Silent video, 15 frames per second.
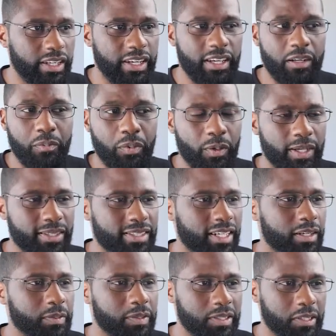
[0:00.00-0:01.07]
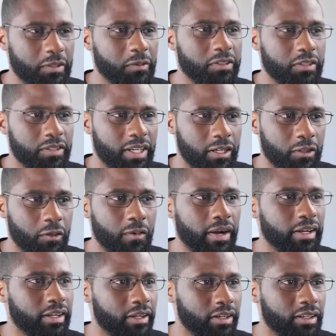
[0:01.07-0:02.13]
at any point in time, you see it, it says download
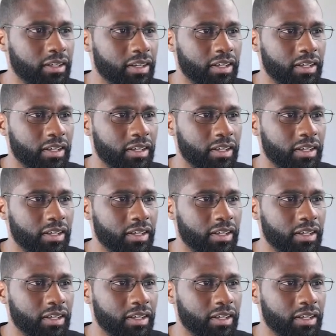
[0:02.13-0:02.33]
right here.